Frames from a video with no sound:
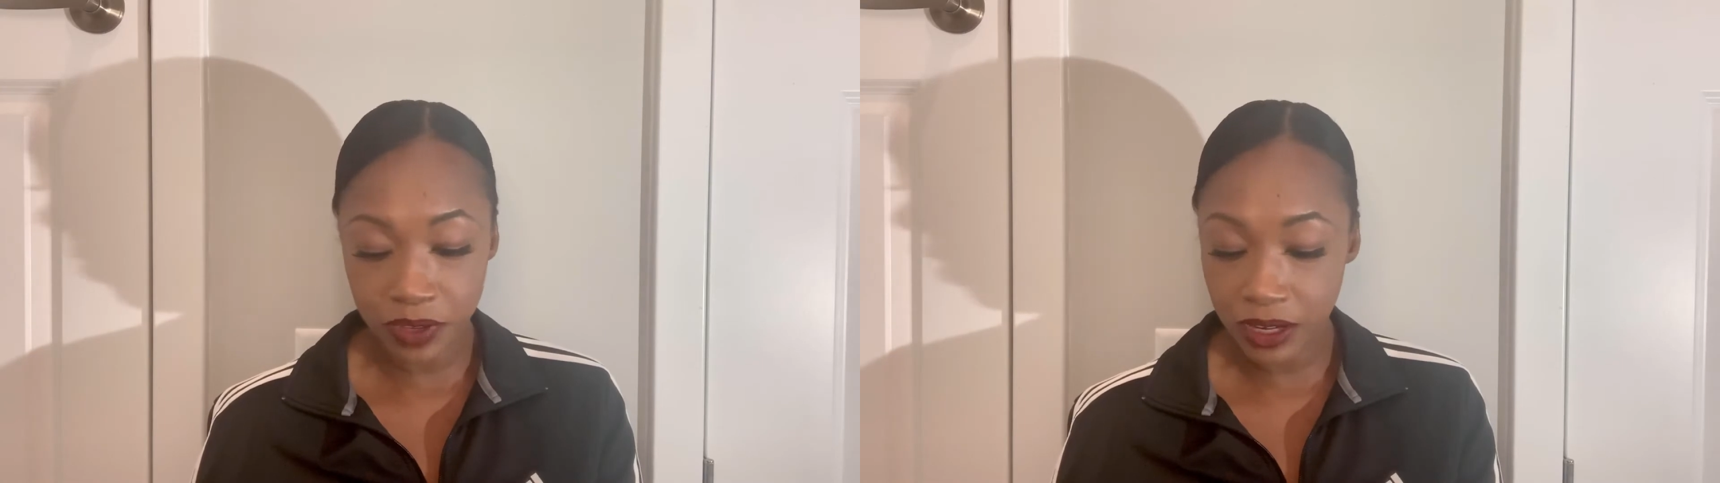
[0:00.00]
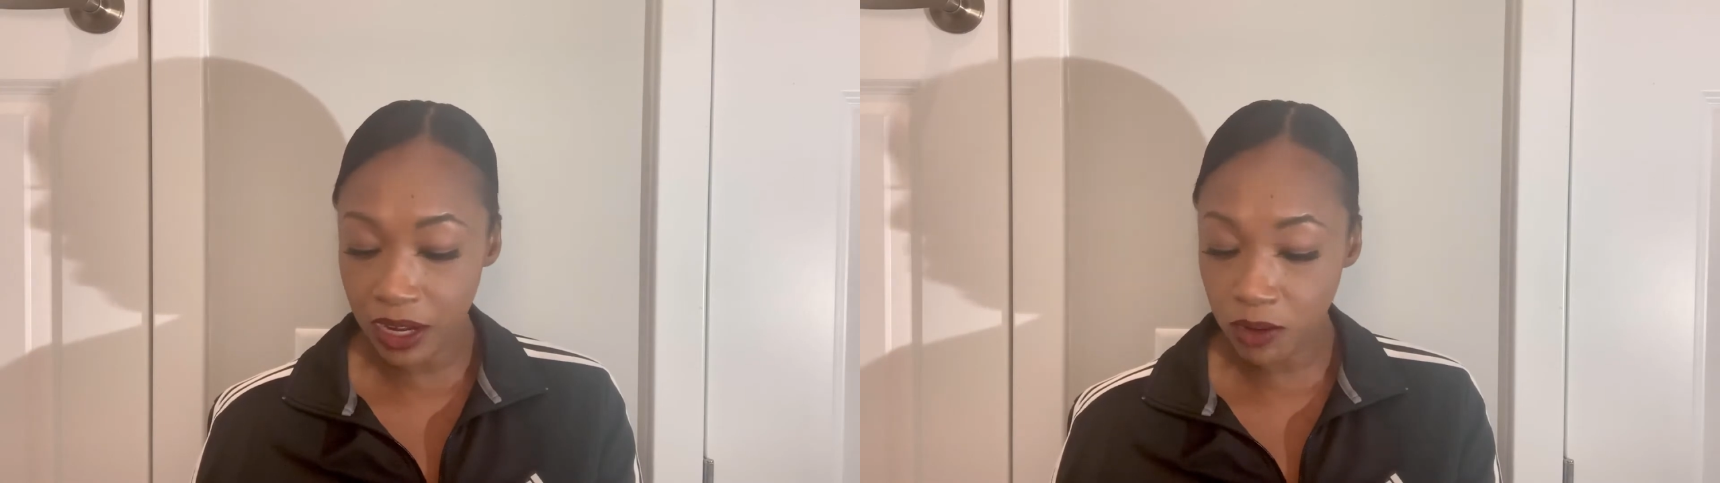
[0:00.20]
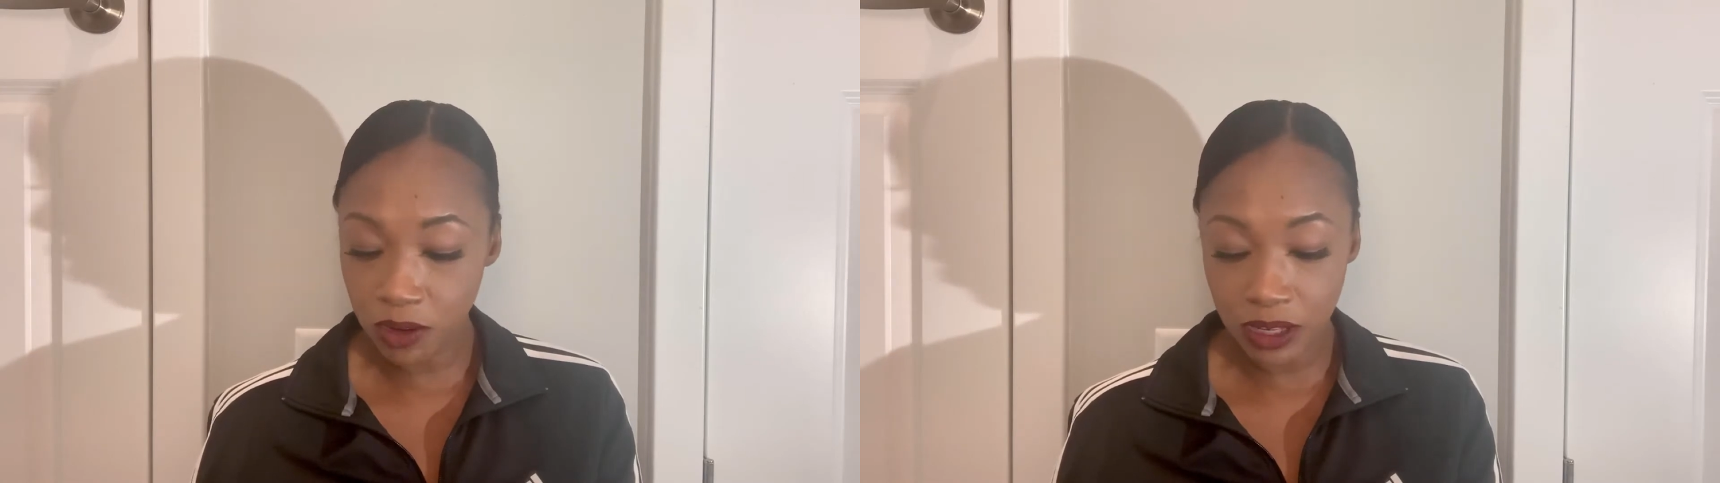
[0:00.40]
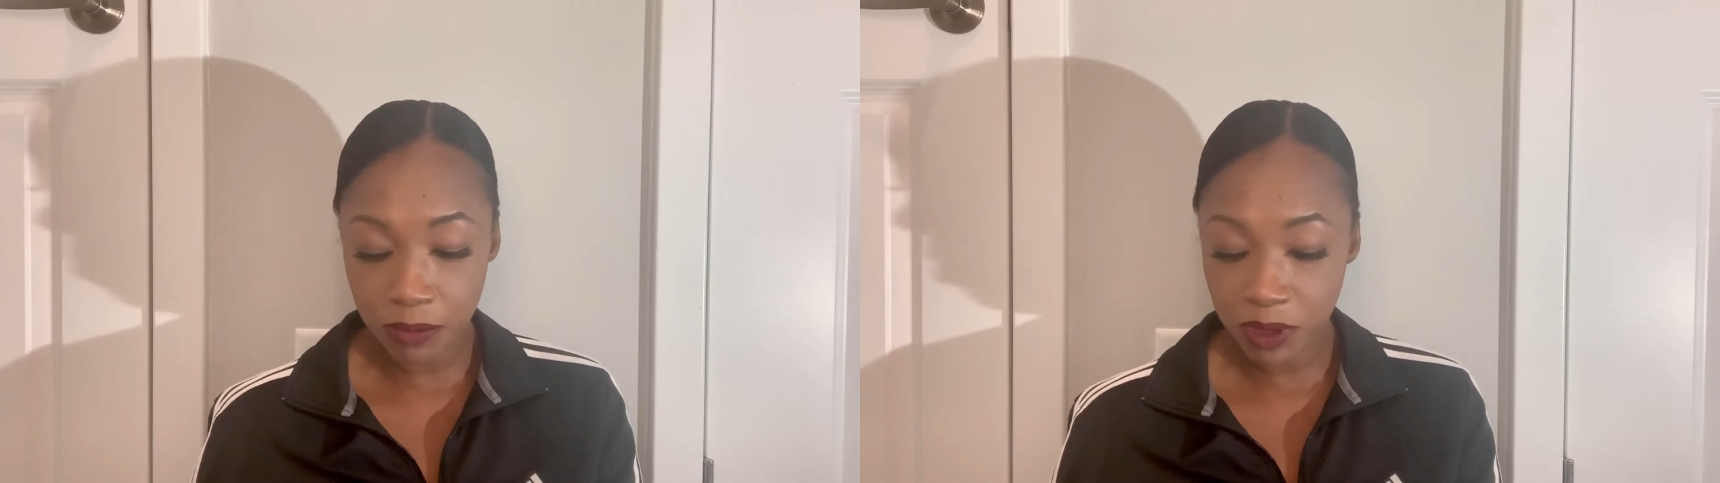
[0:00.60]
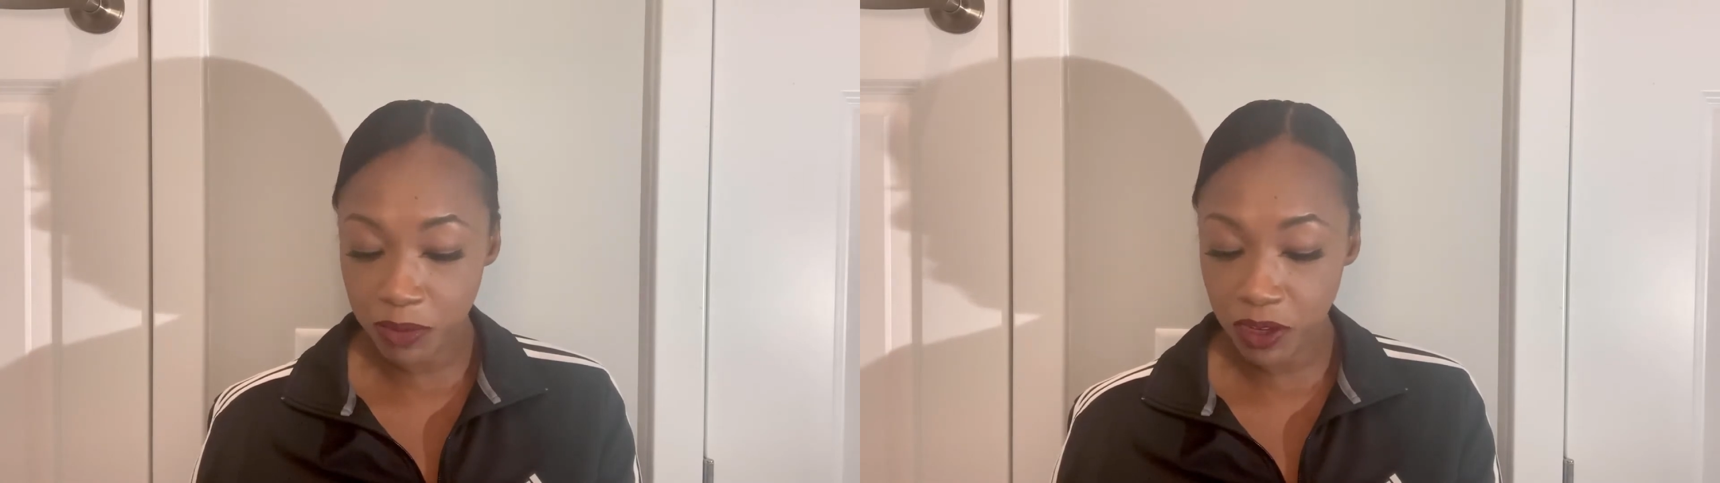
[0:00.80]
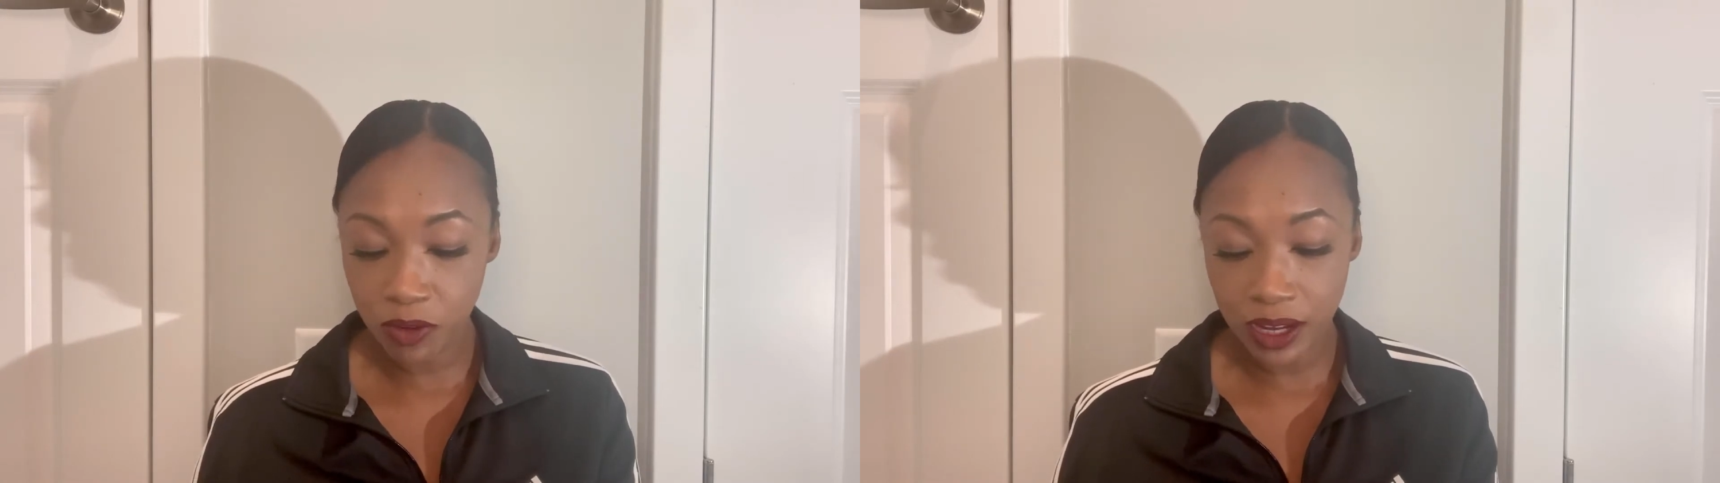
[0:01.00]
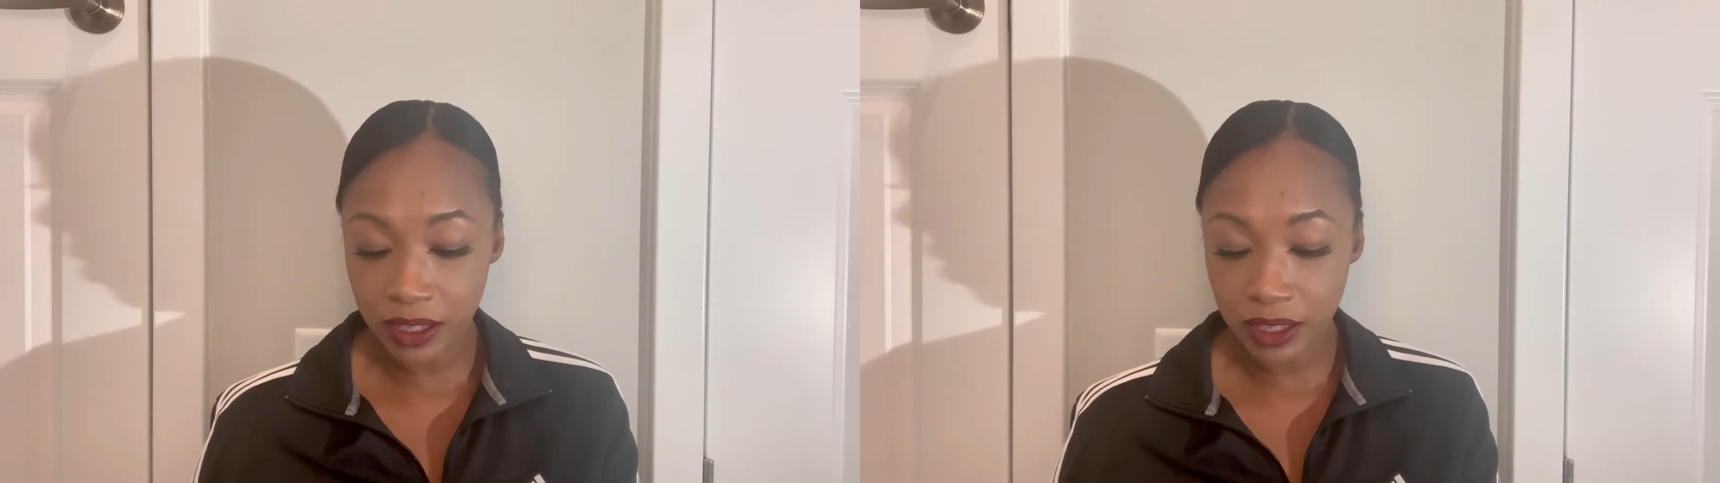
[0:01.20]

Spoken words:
They're not going to let me be great.